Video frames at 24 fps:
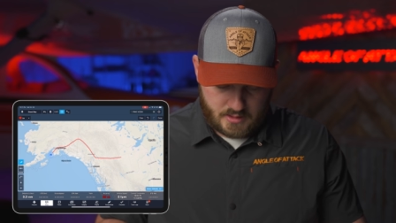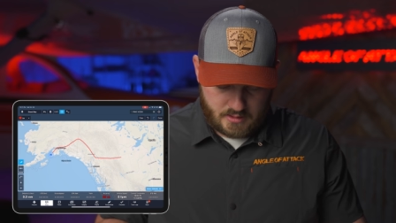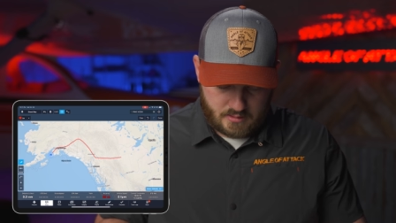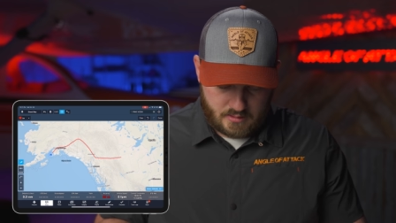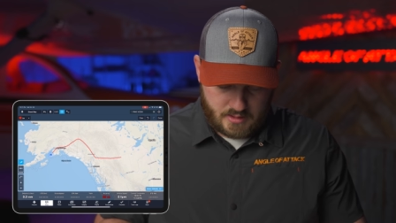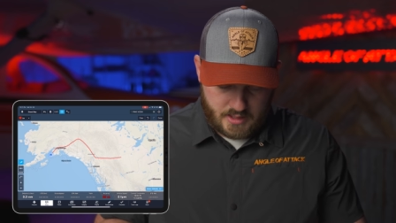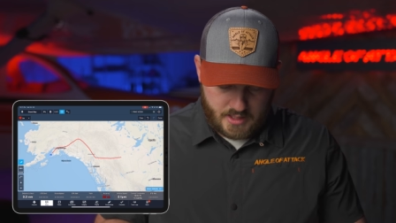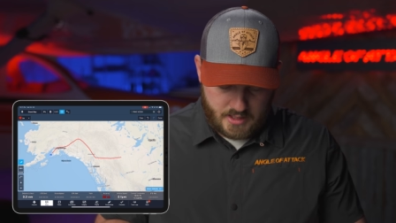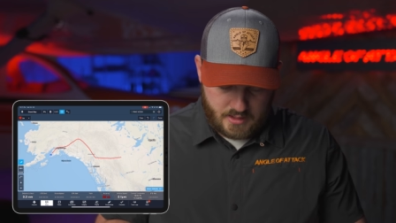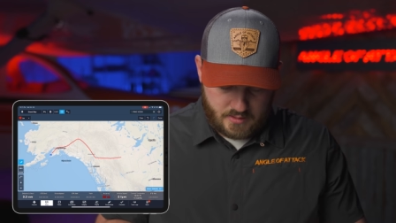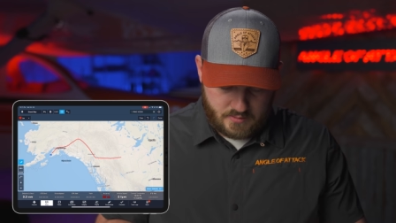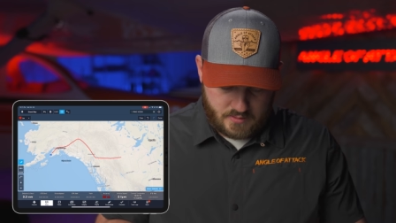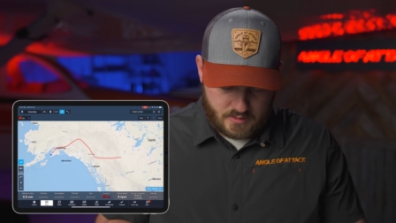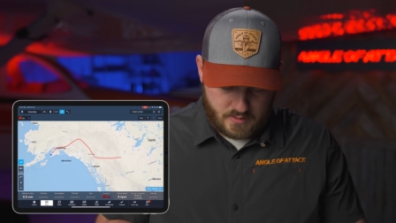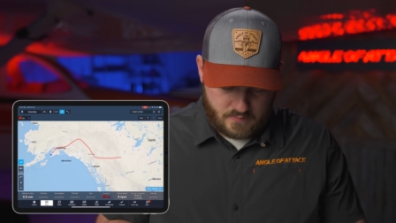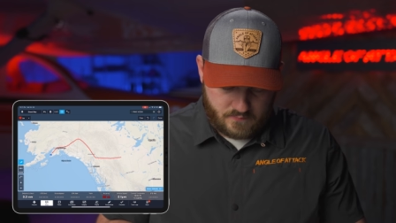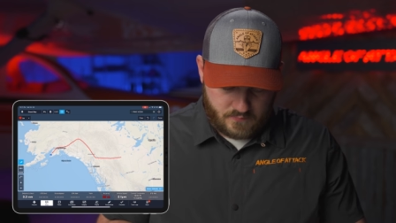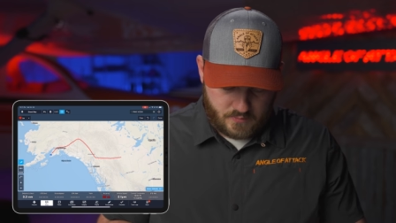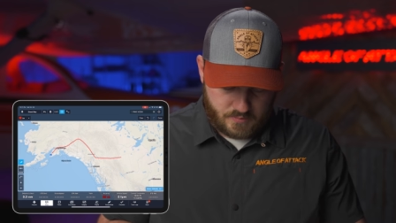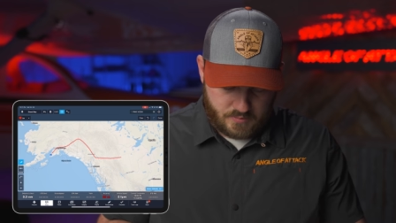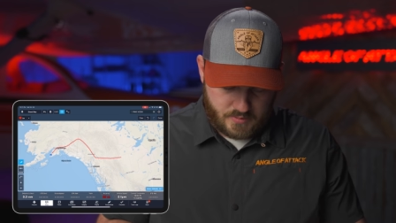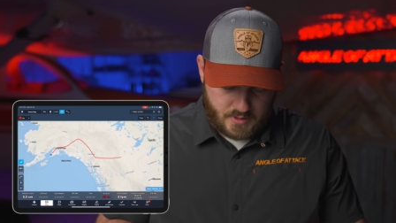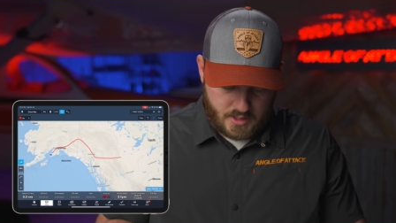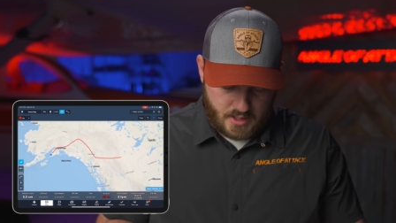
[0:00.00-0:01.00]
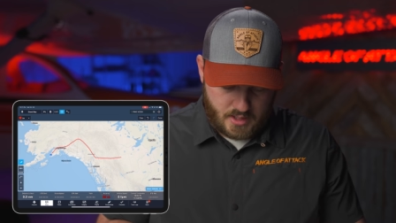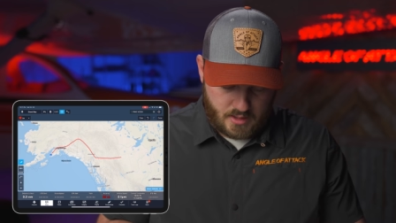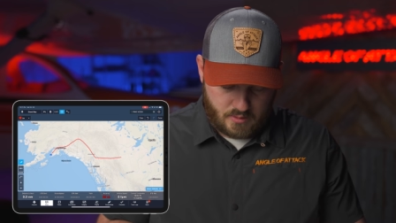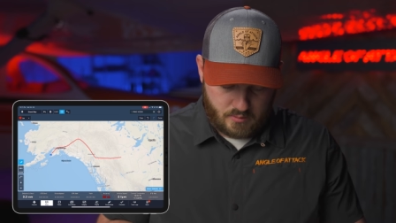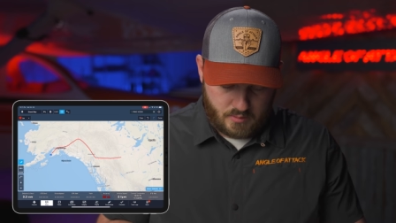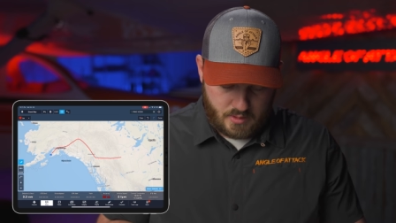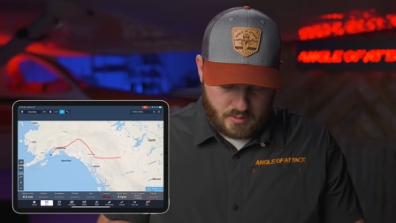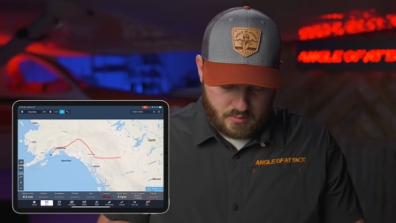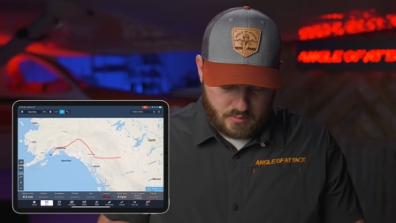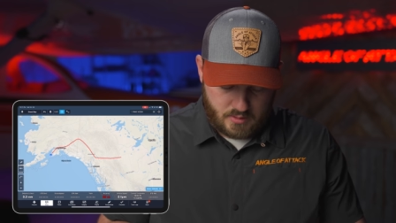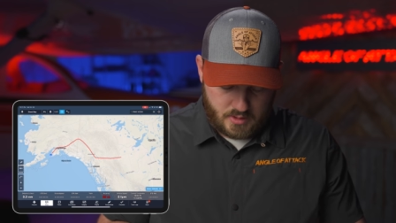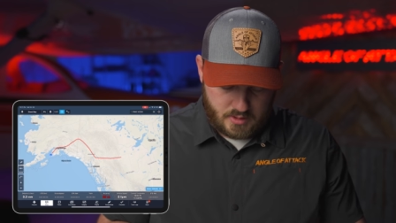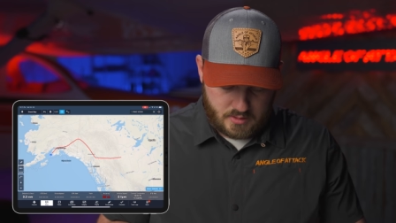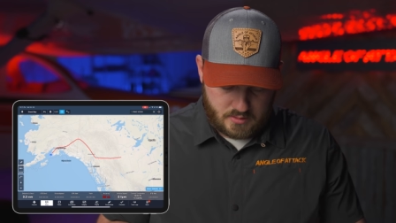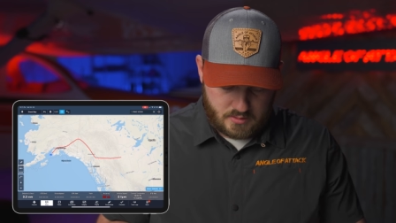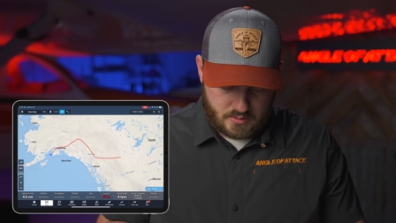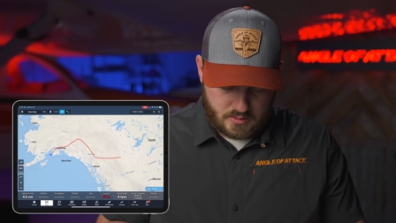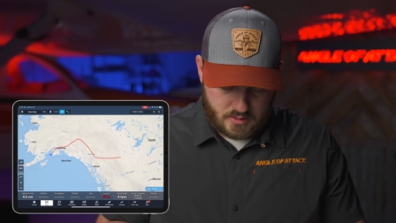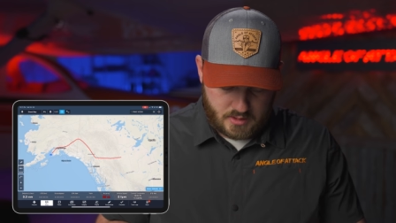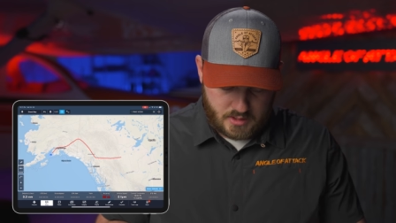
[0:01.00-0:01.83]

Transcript: All right. And then from there, we would.